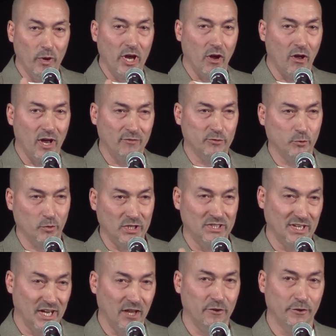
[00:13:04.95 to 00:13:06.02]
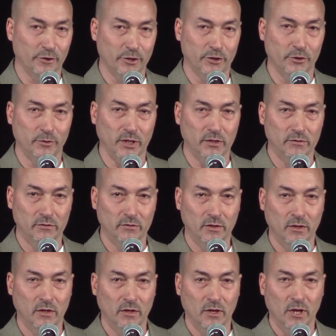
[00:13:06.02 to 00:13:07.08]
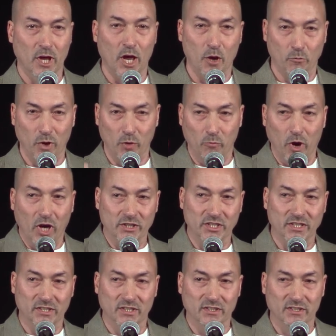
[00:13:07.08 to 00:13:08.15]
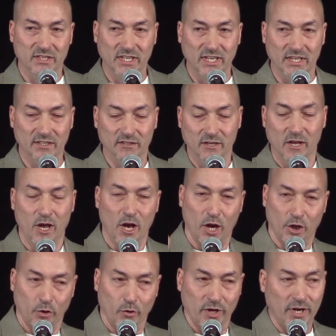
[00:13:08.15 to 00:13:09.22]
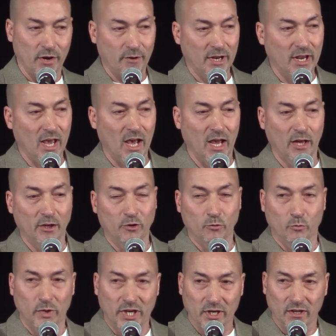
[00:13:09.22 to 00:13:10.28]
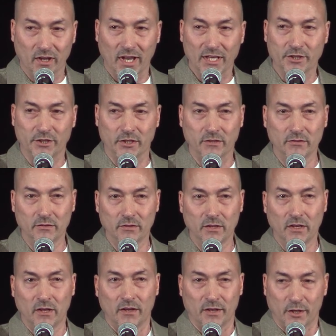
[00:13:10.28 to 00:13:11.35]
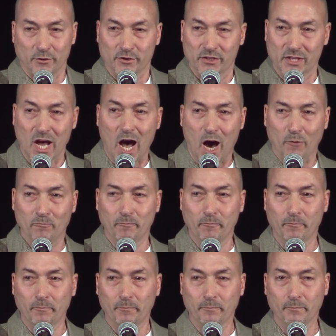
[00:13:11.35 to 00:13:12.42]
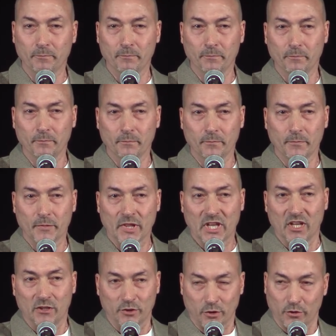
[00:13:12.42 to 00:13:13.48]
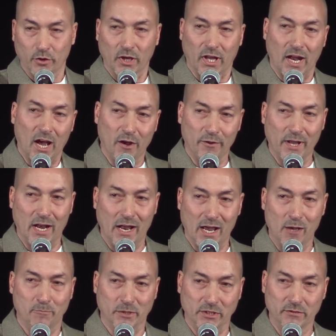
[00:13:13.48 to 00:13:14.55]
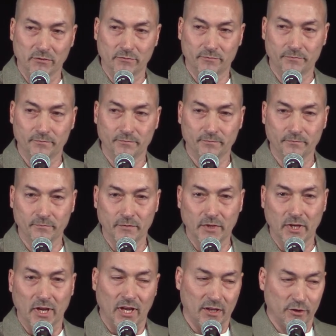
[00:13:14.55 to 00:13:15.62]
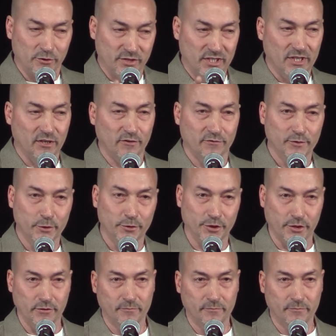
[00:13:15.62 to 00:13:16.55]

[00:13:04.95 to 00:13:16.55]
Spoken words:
all have to work together to do it. And when Washington sees an ordinary guy win an election, they'll stop. They'll look at how that happened, and they'll see their future.